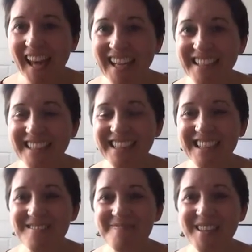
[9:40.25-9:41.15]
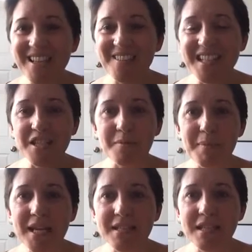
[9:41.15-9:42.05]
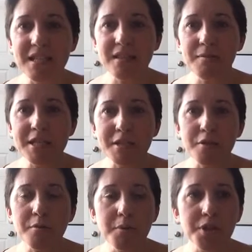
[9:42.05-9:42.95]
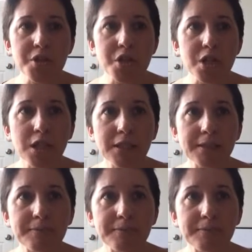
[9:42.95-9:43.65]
And because it's amazing, there is so much